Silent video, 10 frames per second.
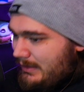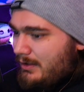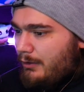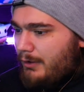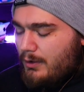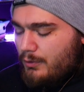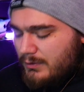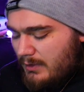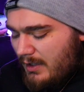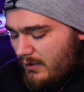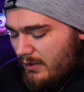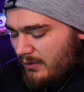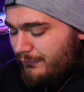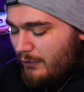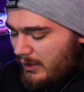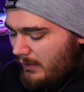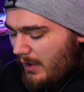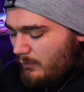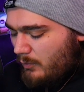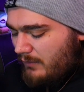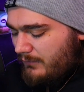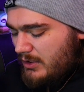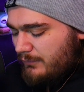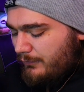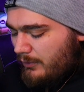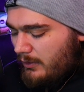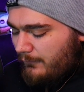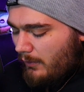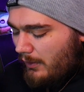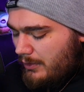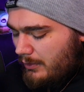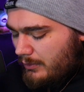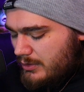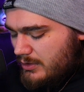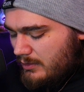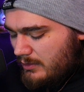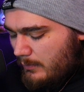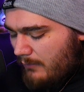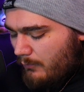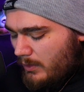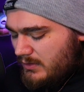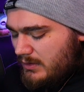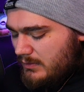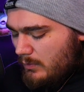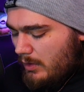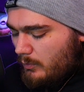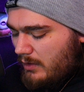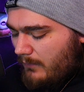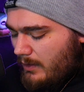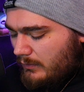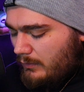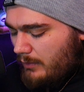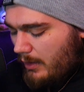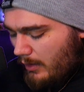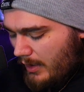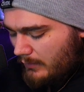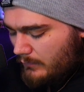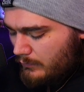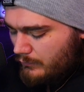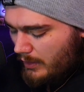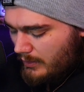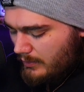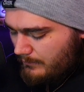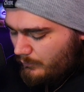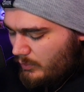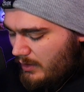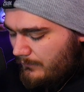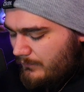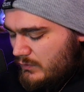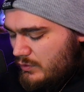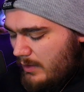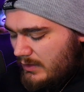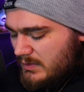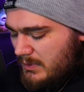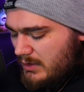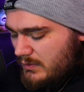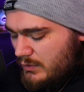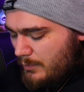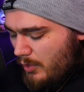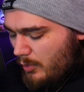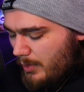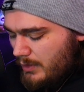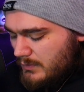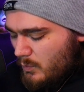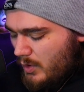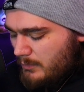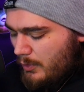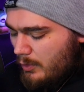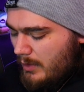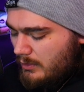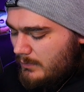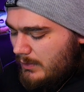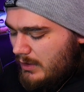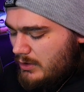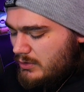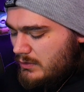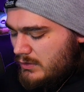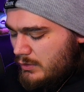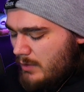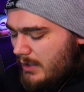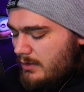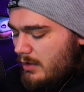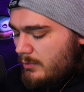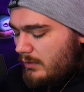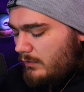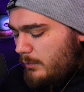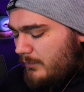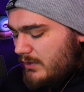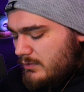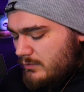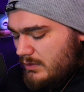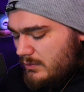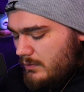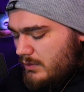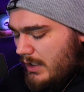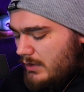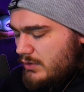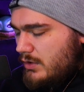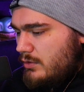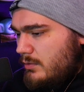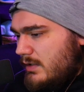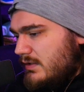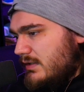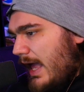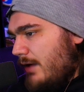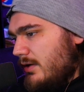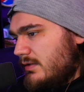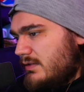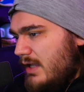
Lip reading: Okay, cool. So we have the Froakie line, one of each, Froakie, Frogadier, Greninja. Then we have one Sneasel, one Weavile, two Darkrai, and two Druddigan. We have 2 X-Speed, 2 Pokeballs, 1 Pokemon Communication, 2 Rocky Helmet, 2 Professor's Research, and 2 Cyrus.